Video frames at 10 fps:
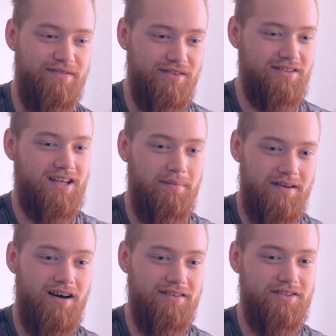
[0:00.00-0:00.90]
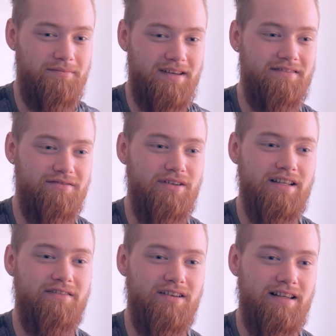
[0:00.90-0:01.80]
feel this coming on, so I'm getting
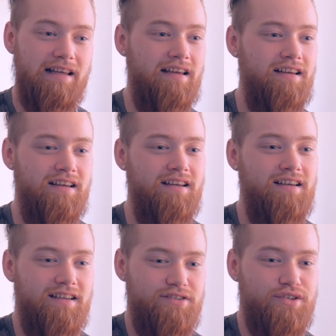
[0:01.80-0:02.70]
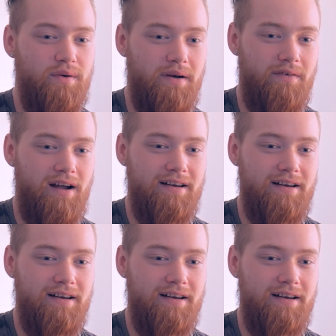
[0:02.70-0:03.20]
really jittery right